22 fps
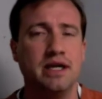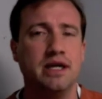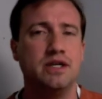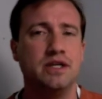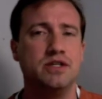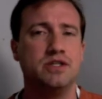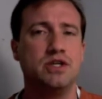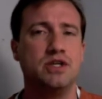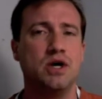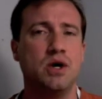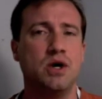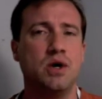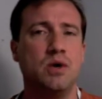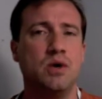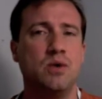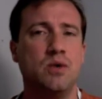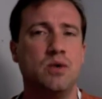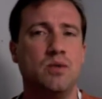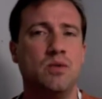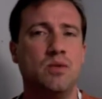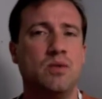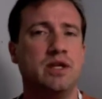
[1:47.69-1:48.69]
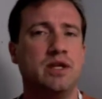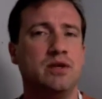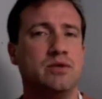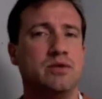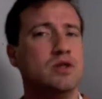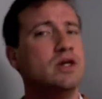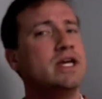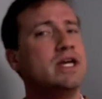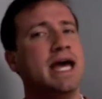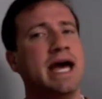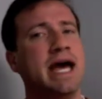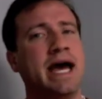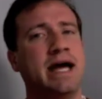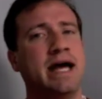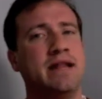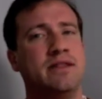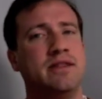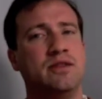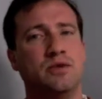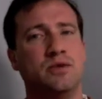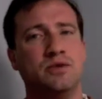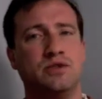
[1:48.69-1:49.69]
So when you look at
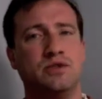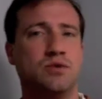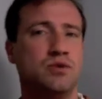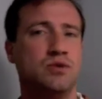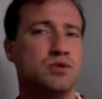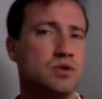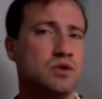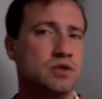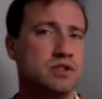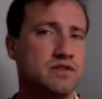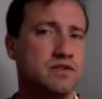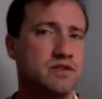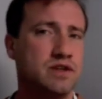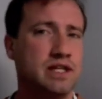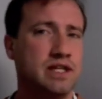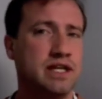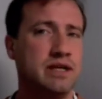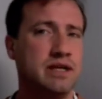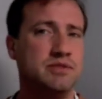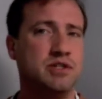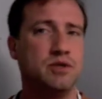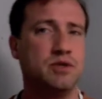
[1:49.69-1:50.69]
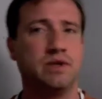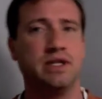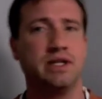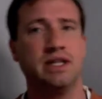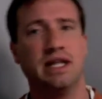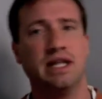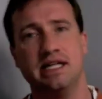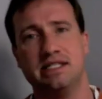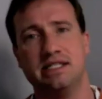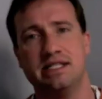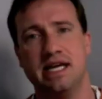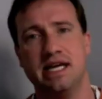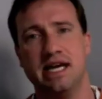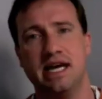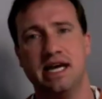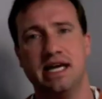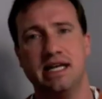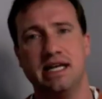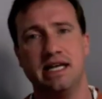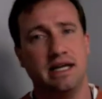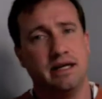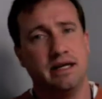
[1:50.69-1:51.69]
those sorts of claims, you realize
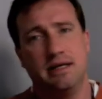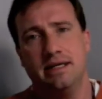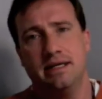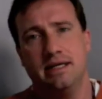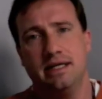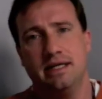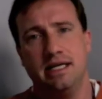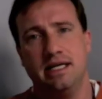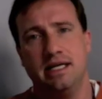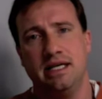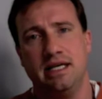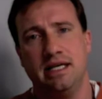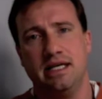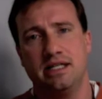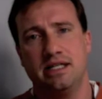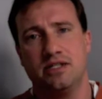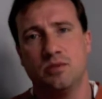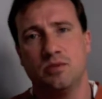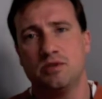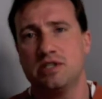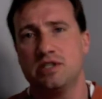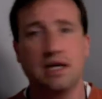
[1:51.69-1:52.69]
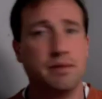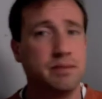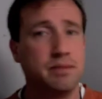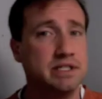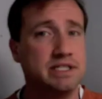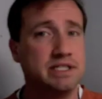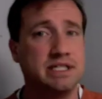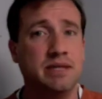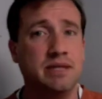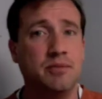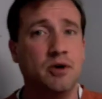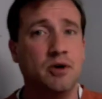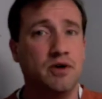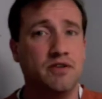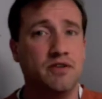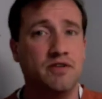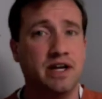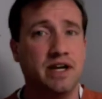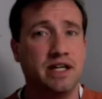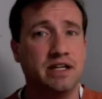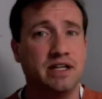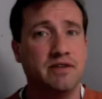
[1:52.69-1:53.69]
that it's almost like a placebo
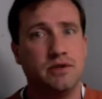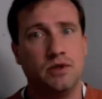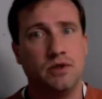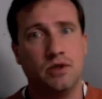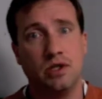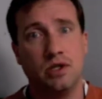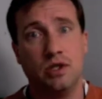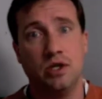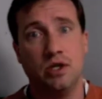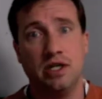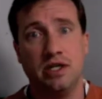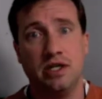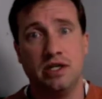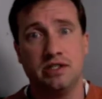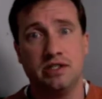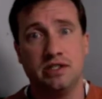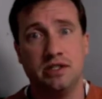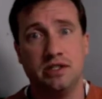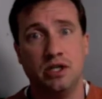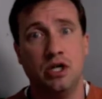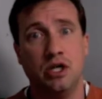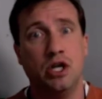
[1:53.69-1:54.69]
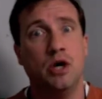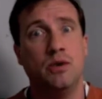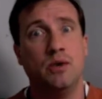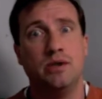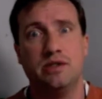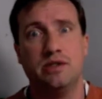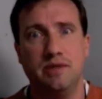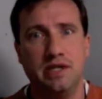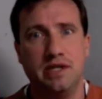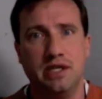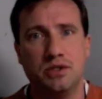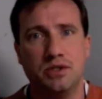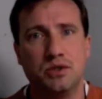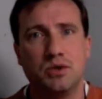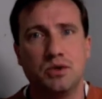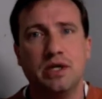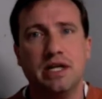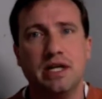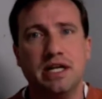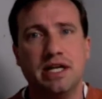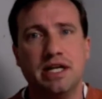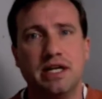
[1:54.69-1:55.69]
effect. Even though the lawn doesn't know it's being
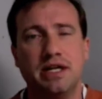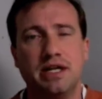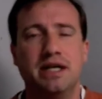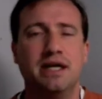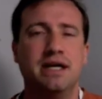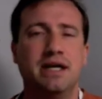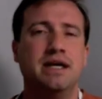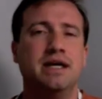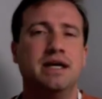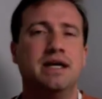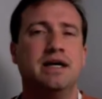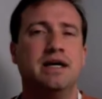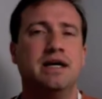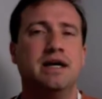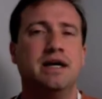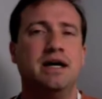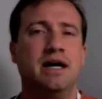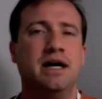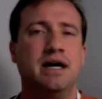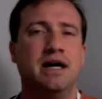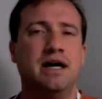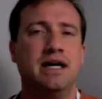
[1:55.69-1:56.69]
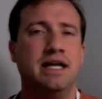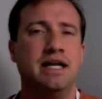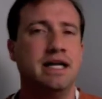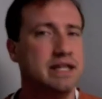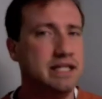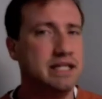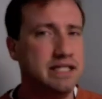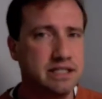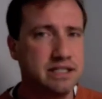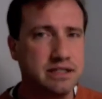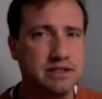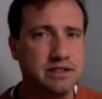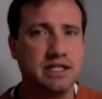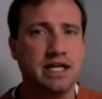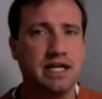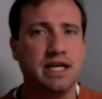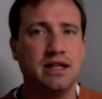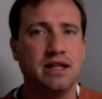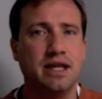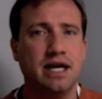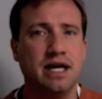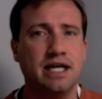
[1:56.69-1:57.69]
treated, at least
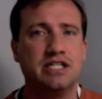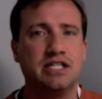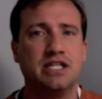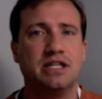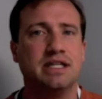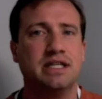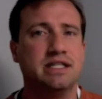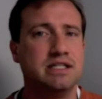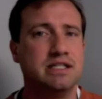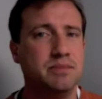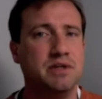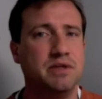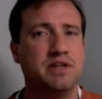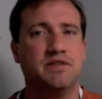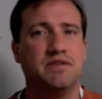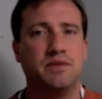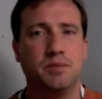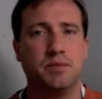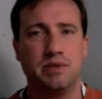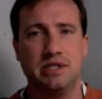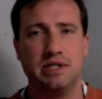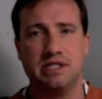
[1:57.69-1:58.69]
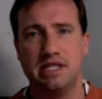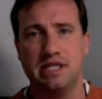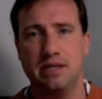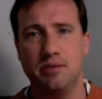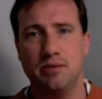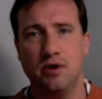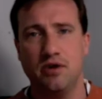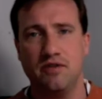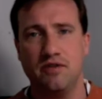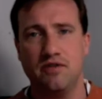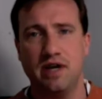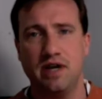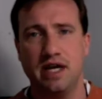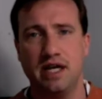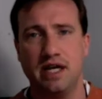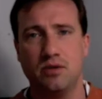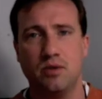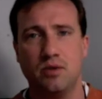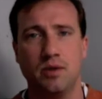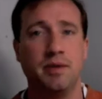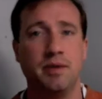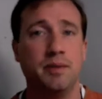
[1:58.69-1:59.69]
psychologically, it's a bit of a placebo effect
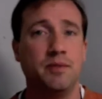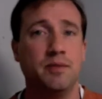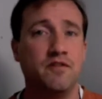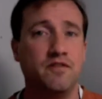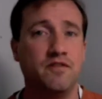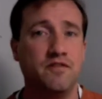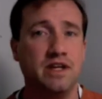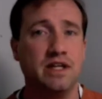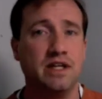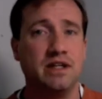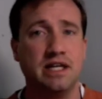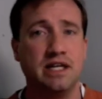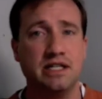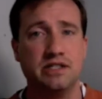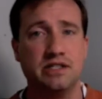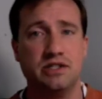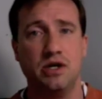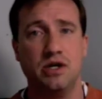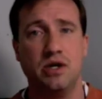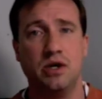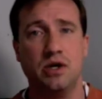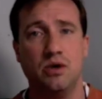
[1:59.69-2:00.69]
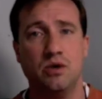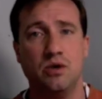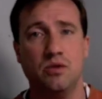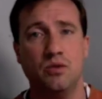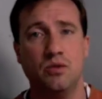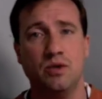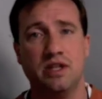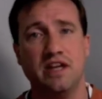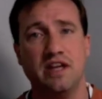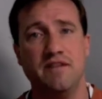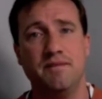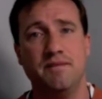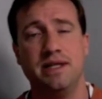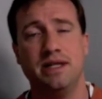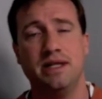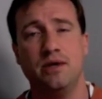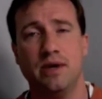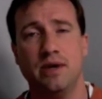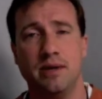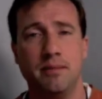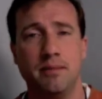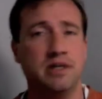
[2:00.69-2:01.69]
where people feel as though what they've been
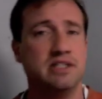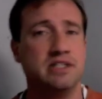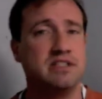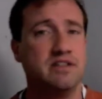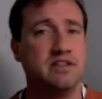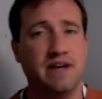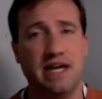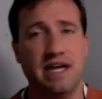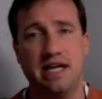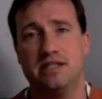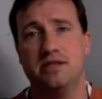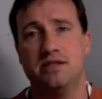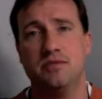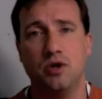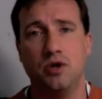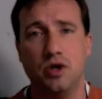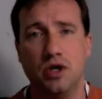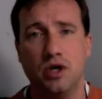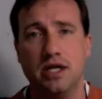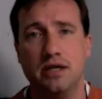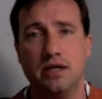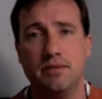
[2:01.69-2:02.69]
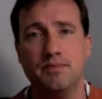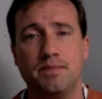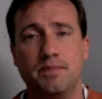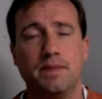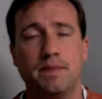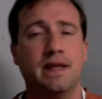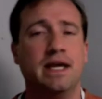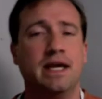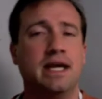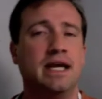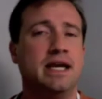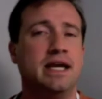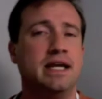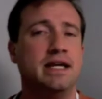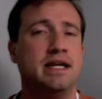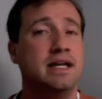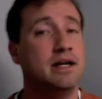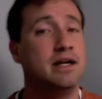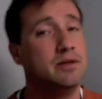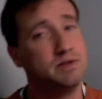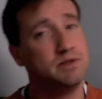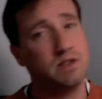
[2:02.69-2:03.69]
doing must have had some good. And it
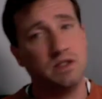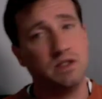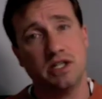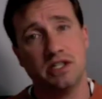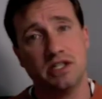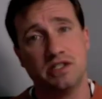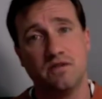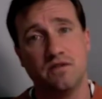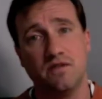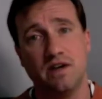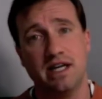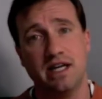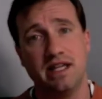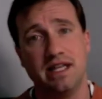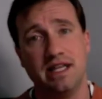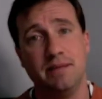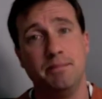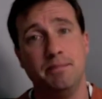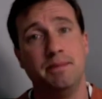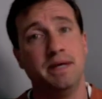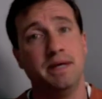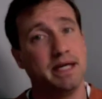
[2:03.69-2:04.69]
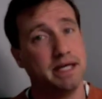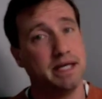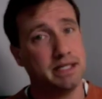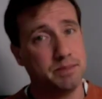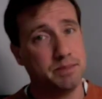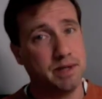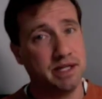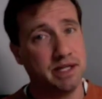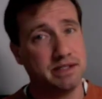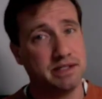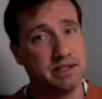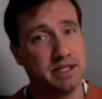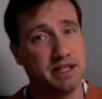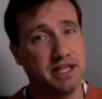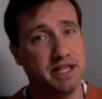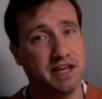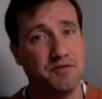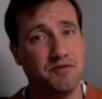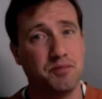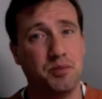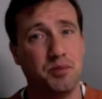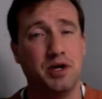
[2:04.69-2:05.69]
helps to justify the big expense that
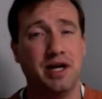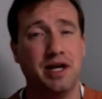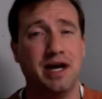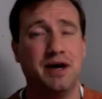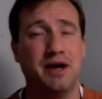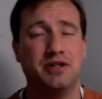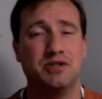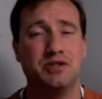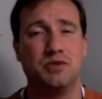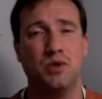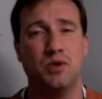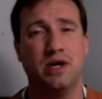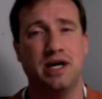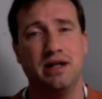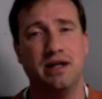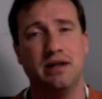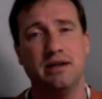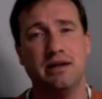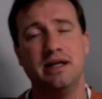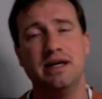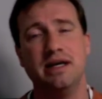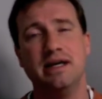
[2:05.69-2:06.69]
they put out as well.